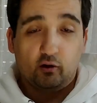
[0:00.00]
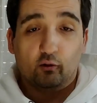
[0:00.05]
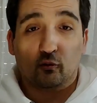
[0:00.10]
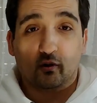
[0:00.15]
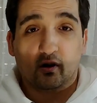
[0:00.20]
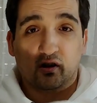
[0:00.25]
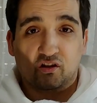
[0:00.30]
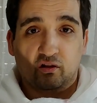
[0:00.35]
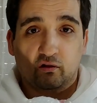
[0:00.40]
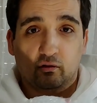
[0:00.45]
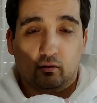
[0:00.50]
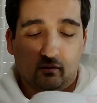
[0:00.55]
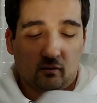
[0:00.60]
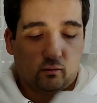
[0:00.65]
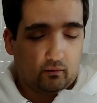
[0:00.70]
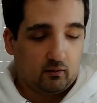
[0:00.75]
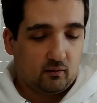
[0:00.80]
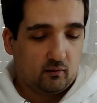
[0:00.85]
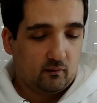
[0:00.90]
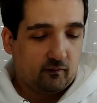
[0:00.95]
original
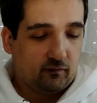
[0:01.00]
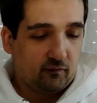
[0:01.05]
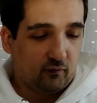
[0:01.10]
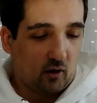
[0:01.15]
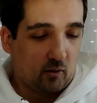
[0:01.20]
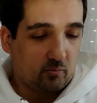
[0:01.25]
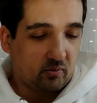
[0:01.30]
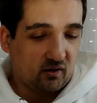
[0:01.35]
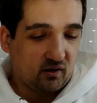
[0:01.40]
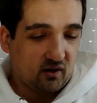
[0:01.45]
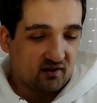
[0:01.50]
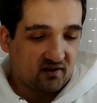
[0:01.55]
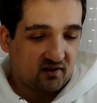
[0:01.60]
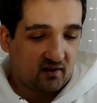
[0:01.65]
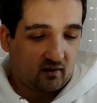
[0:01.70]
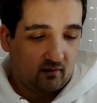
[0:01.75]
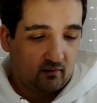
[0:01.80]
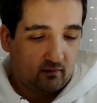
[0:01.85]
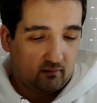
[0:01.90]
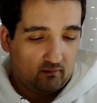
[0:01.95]
floppy disk,
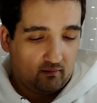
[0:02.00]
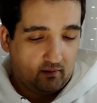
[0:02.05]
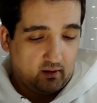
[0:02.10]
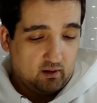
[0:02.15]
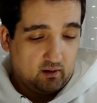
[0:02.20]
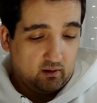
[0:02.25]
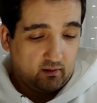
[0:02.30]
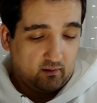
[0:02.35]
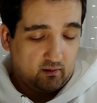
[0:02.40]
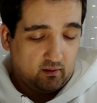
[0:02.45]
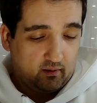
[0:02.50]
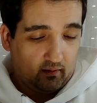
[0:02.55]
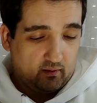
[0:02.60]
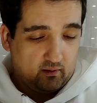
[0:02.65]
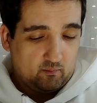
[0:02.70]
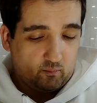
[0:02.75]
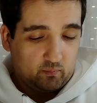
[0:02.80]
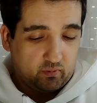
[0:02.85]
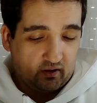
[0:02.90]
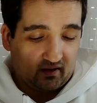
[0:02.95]

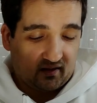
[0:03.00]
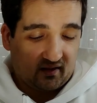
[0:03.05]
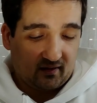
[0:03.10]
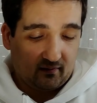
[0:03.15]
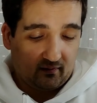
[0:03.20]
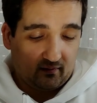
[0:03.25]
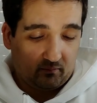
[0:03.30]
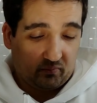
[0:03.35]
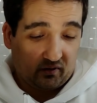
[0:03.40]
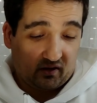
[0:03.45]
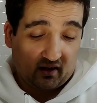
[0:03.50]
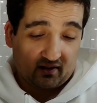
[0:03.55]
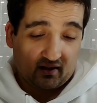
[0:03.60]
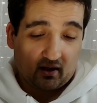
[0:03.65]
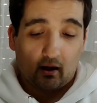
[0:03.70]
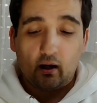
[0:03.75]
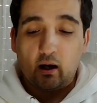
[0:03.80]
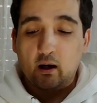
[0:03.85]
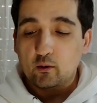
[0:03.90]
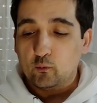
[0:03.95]
but because
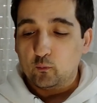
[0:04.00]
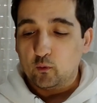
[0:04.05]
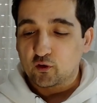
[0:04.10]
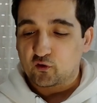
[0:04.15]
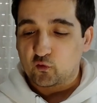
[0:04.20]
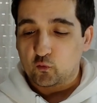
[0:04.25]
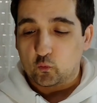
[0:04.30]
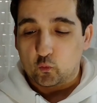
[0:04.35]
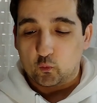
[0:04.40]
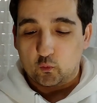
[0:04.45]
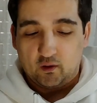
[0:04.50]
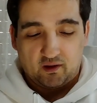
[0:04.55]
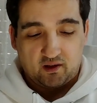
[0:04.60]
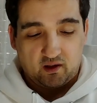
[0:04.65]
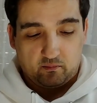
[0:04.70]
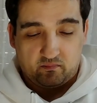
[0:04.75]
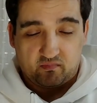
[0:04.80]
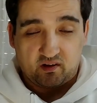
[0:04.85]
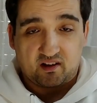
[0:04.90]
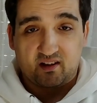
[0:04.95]
I don't want to ruin
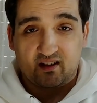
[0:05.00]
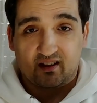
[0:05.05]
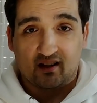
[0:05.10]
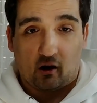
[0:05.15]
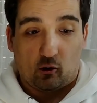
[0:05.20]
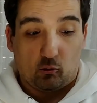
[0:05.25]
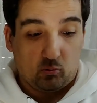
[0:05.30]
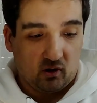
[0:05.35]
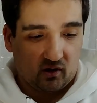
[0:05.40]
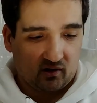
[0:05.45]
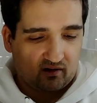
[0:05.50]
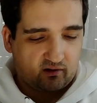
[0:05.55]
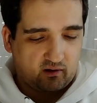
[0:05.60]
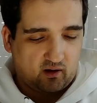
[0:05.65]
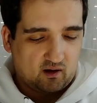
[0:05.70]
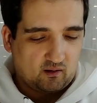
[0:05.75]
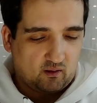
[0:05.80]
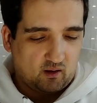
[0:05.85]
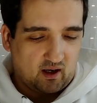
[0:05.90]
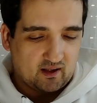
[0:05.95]
them. This is how much
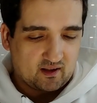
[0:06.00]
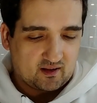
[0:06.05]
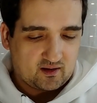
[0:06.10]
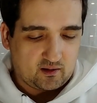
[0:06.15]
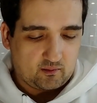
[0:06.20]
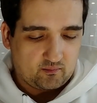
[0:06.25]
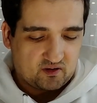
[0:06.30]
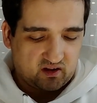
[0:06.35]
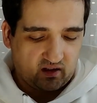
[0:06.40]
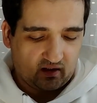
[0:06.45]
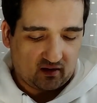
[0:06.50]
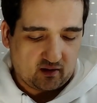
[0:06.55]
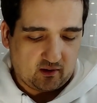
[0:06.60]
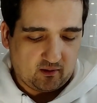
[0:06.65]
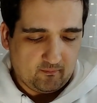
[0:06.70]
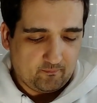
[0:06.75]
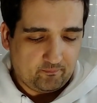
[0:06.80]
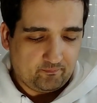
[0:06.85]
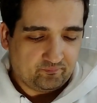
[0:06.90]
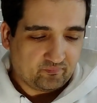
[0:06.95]
I like SimCity.
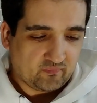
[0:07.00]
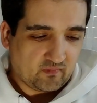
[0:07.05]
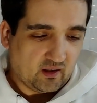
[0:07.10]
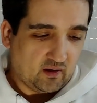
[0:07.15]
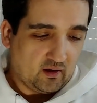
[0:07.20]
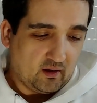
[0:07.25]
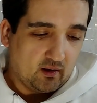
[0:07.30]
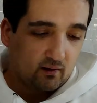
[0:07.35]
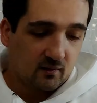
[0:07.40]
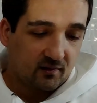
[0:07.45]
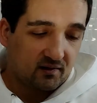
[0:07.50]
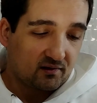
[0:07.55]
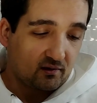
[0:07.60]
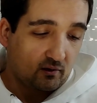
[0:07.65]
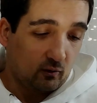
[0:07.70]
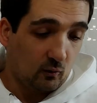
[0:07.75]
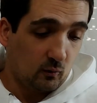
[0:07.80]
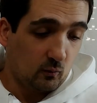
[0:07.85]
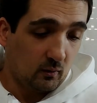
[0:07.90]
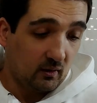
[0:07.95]

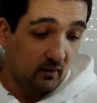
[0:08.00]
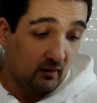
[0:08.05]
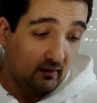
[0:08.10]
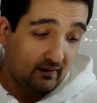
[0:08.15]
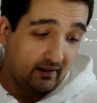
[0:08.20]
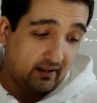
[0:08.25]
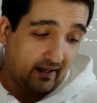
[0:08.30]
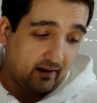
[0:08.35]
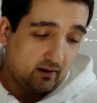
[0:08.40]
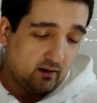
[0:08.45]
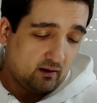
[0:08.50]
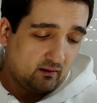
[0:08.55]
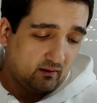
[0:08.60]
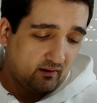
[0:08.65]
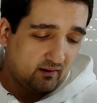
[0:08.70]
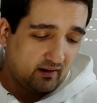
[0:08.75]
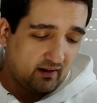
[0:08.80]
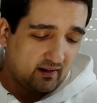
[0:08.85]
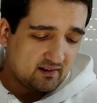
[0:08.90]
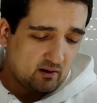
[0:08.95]
So yeah,
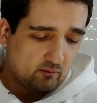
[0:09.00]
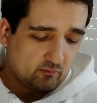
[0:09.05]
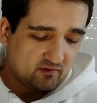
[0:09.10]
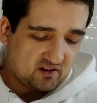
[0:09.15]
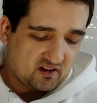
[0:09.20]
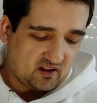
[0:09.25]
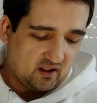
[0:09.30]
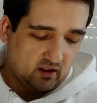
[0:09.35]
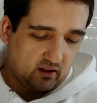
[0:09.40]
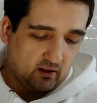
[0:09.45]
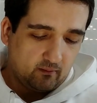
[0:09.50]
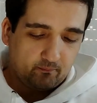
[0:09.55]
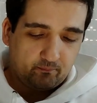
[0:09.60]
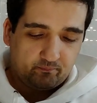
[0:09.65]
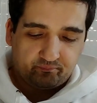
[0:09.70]
as I was saying,